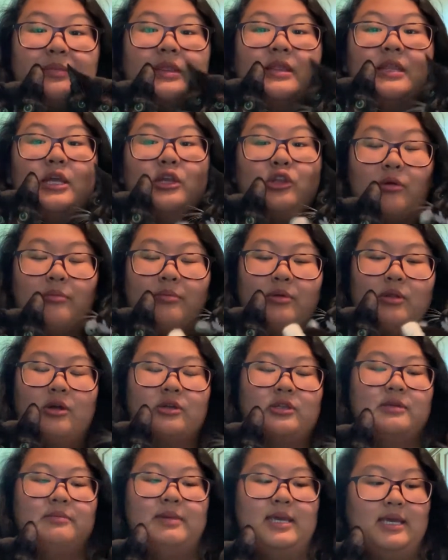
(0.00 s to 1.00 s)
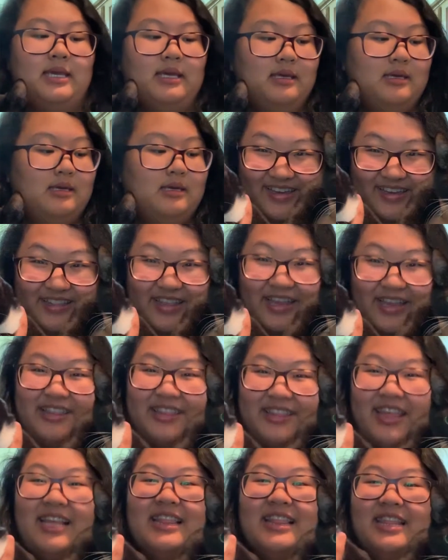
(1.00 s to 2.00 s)
They don't belong to me. They,
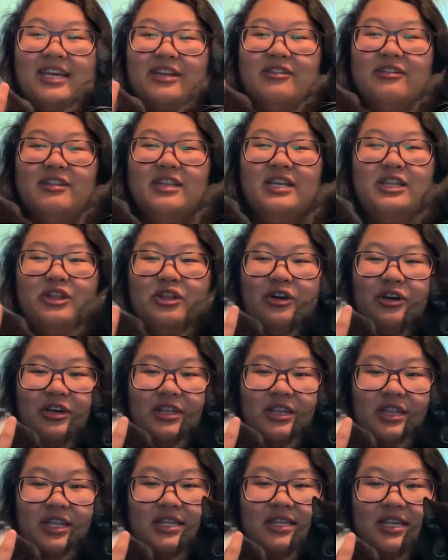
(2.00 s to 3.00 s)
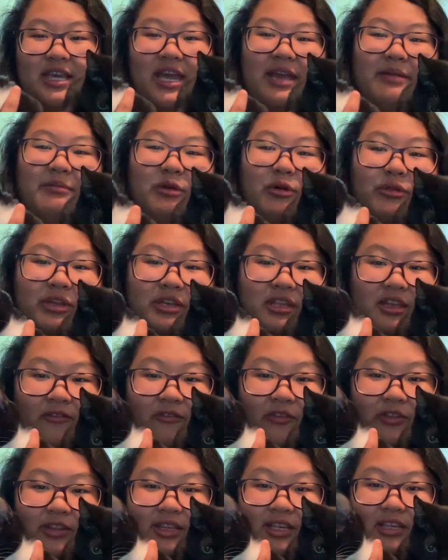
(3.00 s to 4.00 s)
they literally look the same. The only
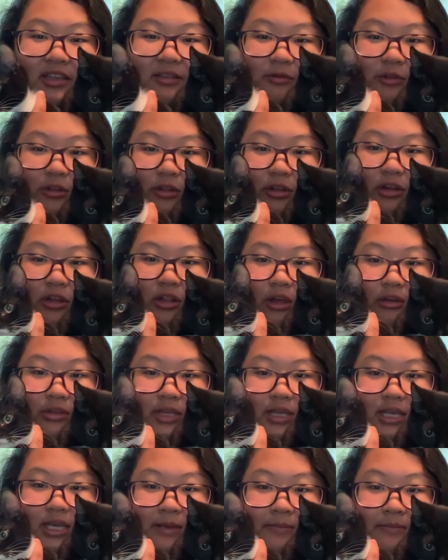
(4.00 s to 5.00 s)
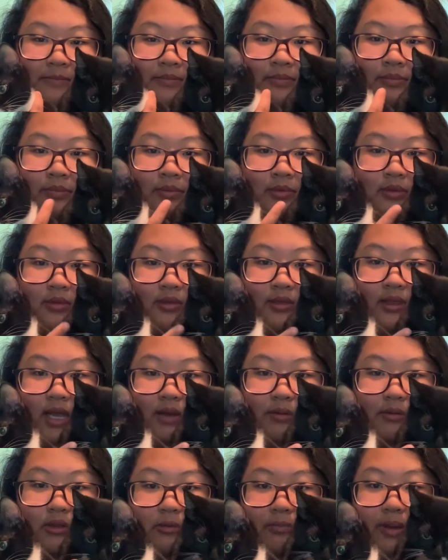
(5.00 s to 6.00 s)
difference is if you look closely, they have
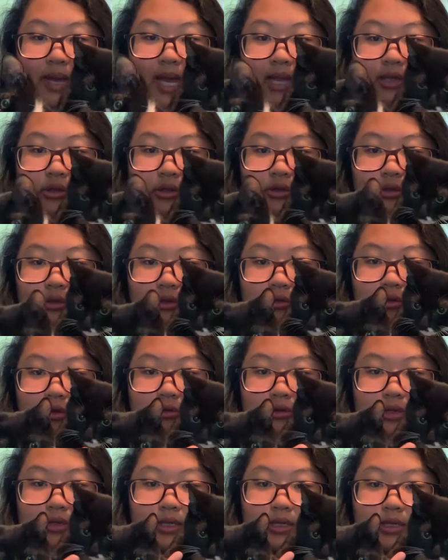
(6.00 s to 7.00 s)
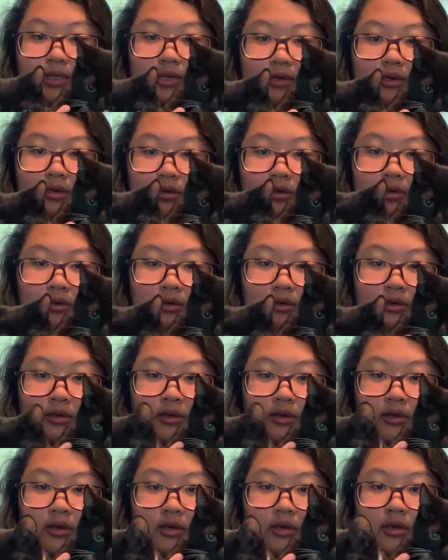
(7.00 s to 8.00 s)
a little patch on their noses.
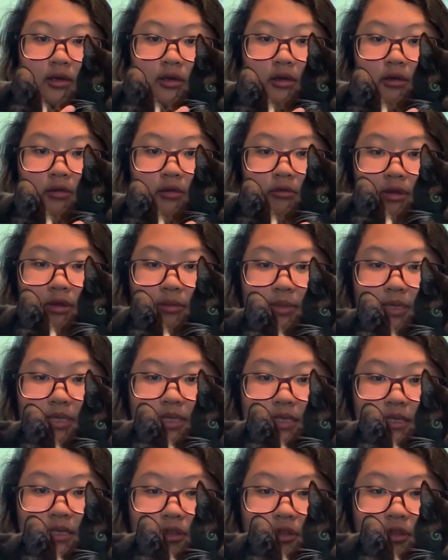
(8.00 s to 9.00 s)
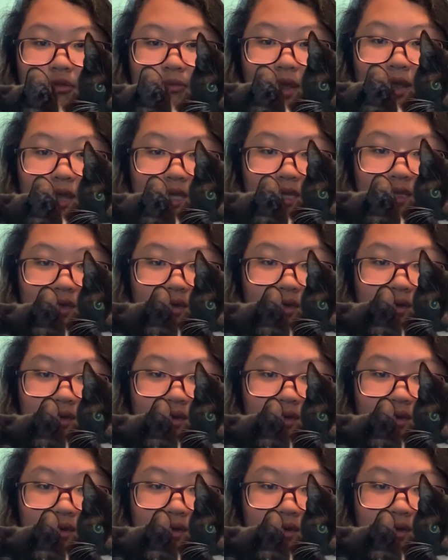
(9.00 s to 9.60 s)
Remy's is on the right.